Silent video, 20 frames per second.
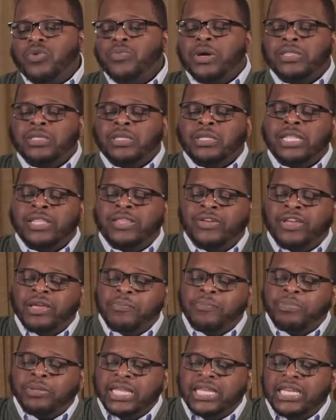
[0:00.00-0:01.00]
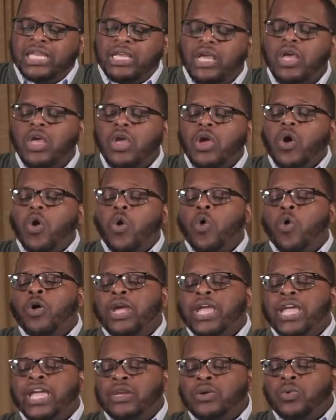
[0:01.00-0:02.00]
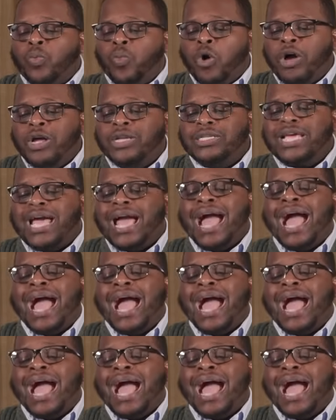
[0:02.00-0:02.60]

whether living in plenty or in want.